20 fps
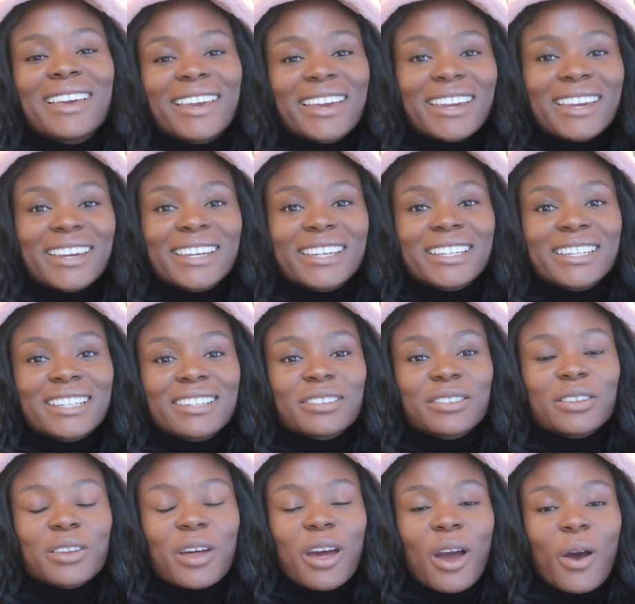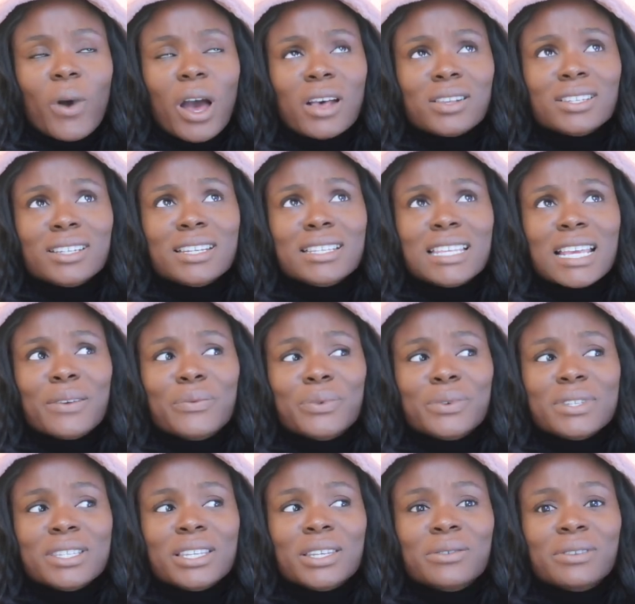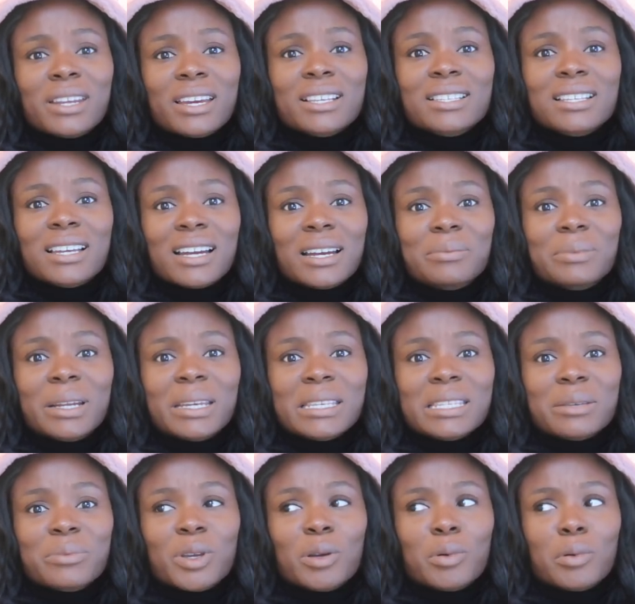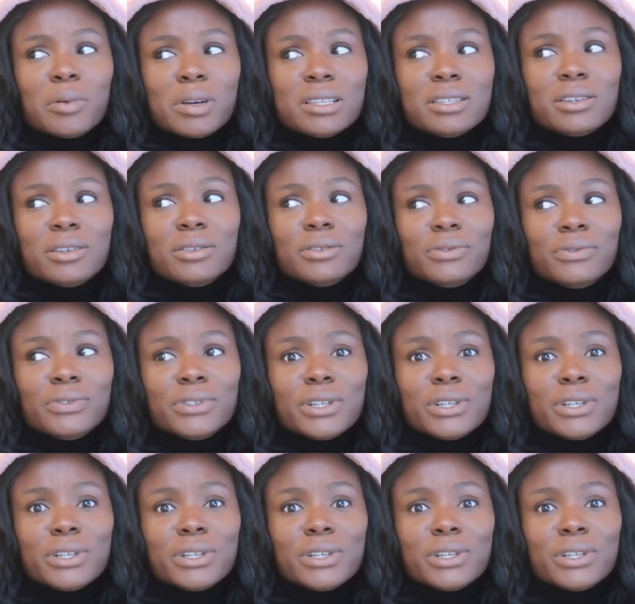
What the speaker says: And I was gonna say we'll see you next time, but I guess I'm here with myself.